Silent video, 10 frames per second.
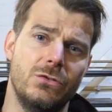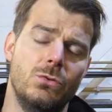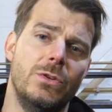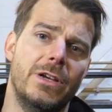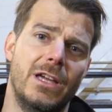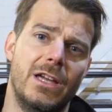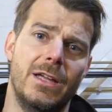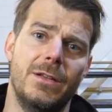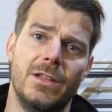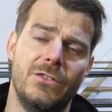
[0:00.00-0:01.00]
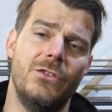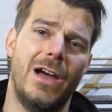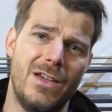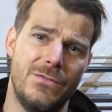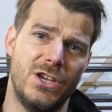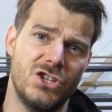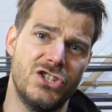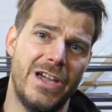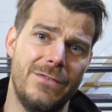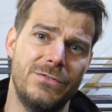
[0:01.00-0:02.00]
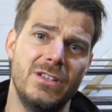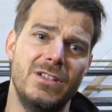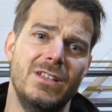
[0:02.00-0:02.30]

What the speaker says: to the driving shaft,